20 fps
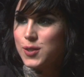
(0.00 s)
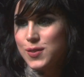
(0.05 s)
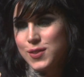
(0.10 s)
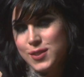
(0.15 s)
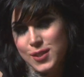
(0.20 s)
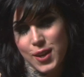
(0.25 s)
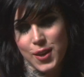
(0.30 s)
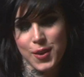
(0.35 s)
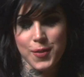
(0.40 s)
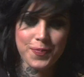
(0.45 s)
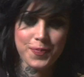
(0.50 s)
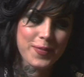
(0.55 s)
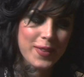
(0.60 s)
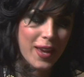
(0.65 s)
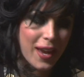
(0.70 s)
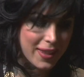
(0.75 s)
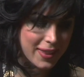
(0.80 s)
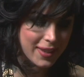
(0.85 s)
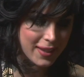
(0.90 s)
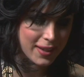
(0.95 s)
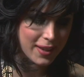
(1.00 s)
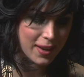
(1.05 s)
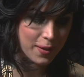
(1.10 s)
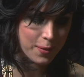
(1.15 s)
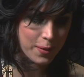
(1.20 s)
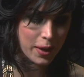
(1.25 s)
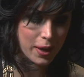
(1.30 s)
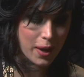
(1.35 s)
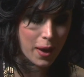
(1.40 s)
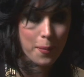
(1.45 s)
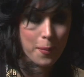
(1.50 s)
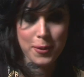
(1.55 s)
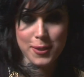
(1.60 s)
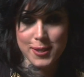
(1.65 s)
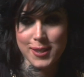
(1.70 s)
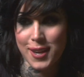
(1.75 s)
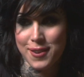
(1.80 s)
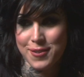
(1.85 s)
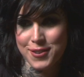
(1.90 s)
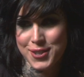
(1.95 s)
So I think we
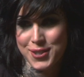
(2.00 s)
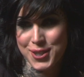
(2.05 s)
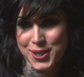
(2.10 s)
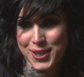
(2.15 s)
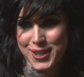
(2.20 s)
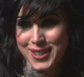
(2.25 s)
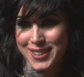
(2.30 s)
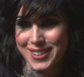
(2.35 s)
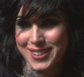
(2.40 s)
accomplished that for sure.